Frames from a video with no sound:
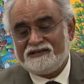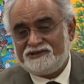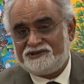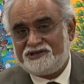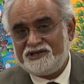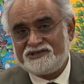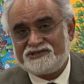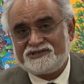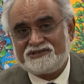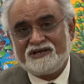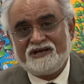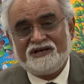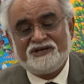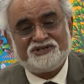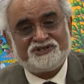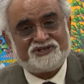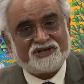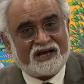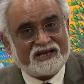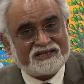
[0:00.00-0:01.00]
This
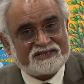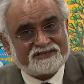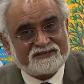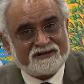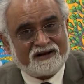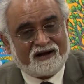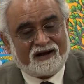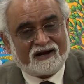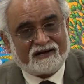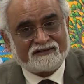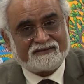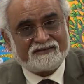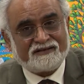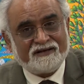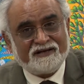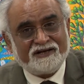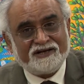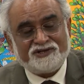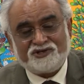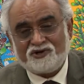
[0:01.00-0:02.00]
Shastrarth,
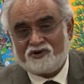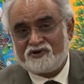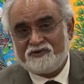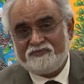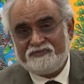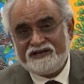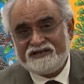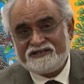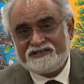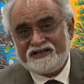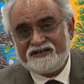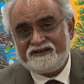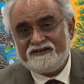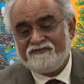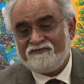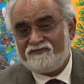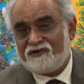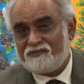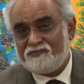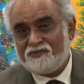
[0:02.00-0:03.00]
documented
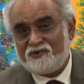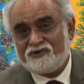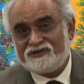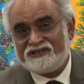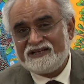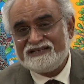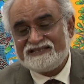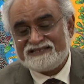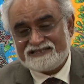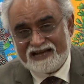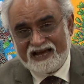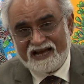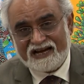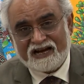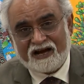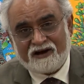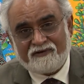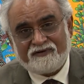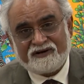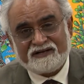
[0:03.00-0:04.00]
for more than 10
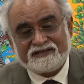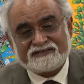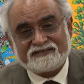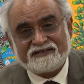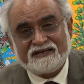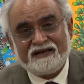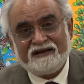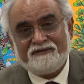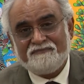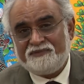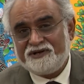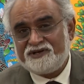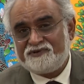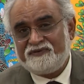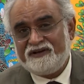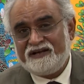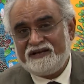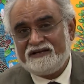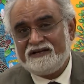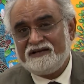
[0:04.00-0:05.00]
hours
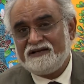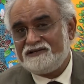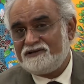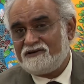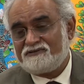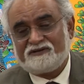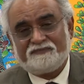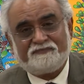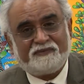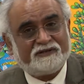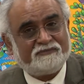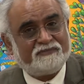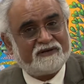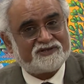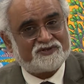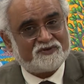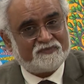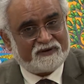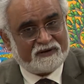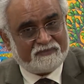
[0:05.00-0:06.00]
between Dr. Padma
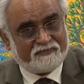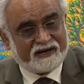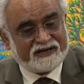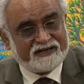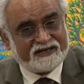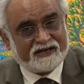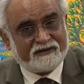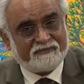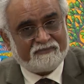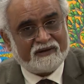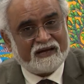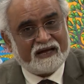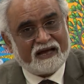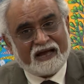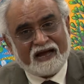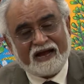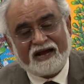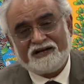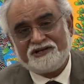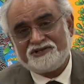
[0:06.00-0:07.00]
Subramanyam
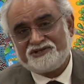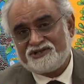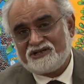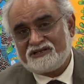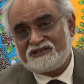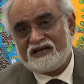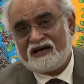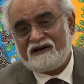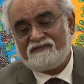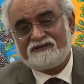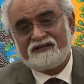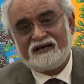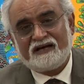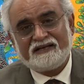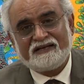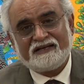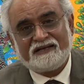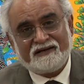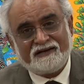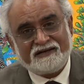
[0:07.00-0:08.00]
and
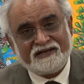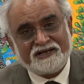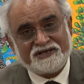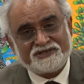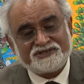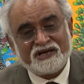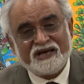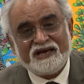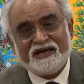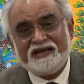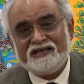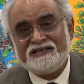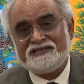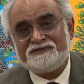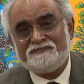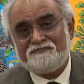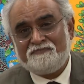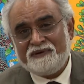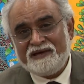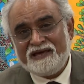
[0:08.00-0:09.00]
Shatavdhani Ganesh,
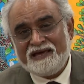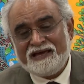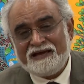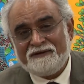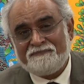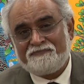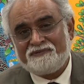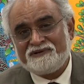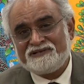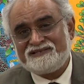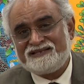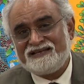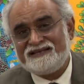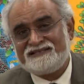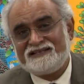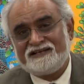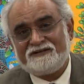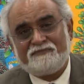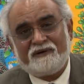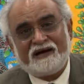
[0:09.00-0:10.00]
is being
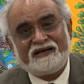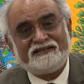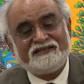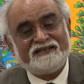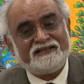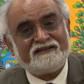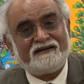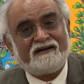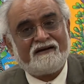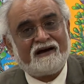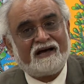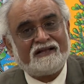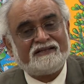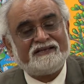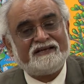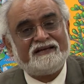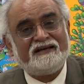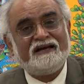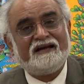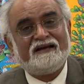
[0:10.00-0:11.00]
presented by the Indira Gandhi